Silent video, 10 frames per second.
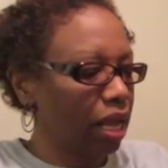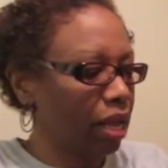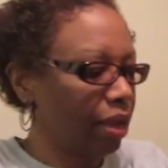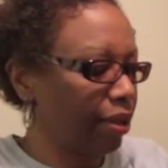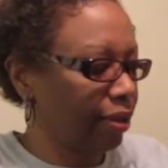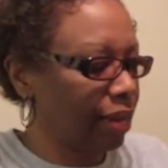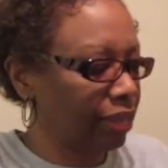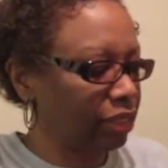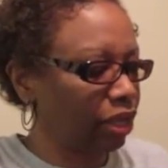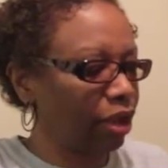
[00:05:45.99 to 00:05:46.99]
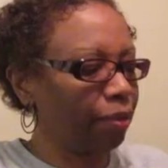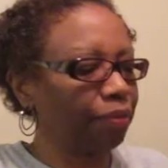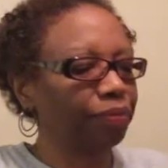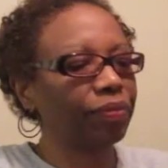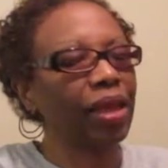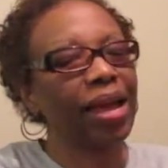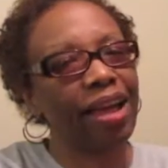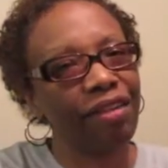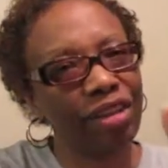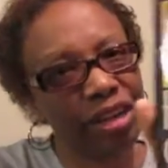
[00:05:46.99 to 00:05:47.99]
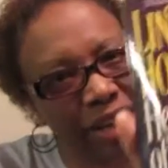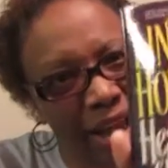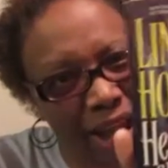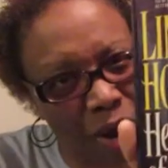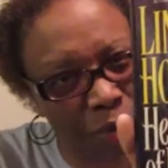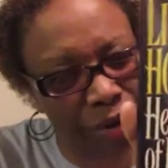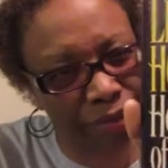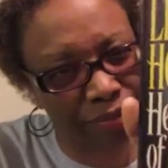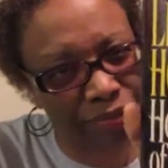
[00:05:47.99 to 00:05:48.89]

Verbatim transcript: Uh, next up, I have Linda Howard.